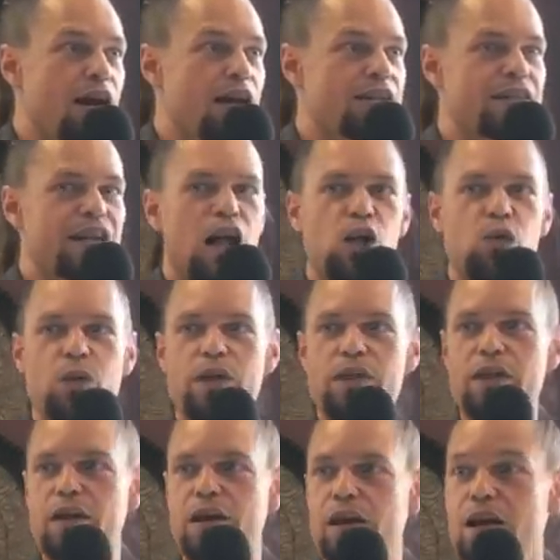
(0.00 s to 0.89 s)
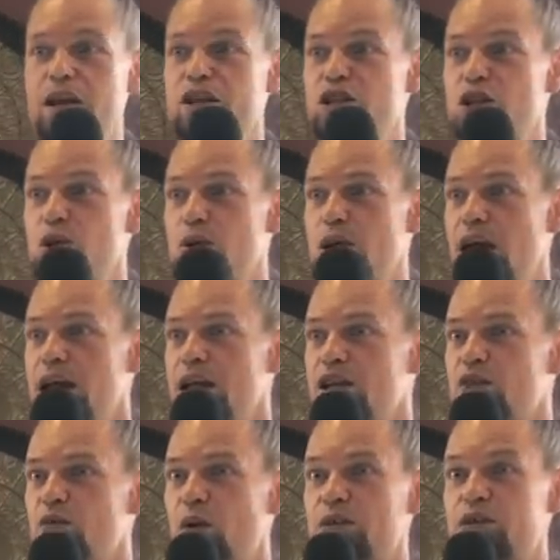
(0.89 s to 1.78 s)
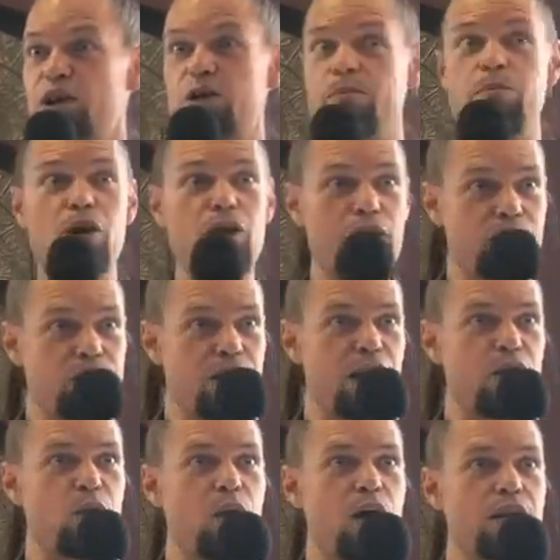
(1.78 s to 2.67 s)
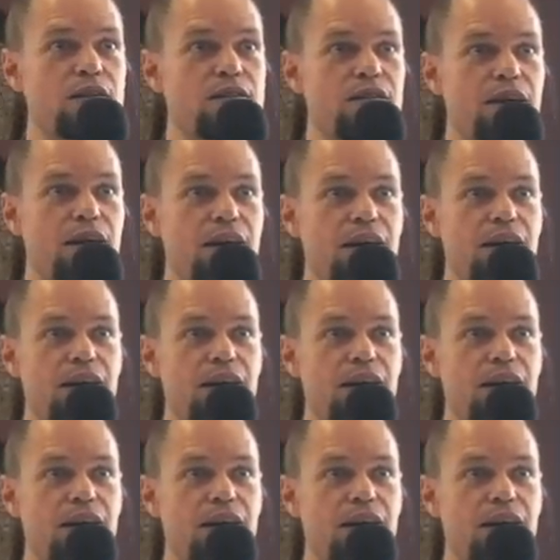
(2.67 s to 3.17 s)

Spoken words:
and tell within 2 days what their birthday was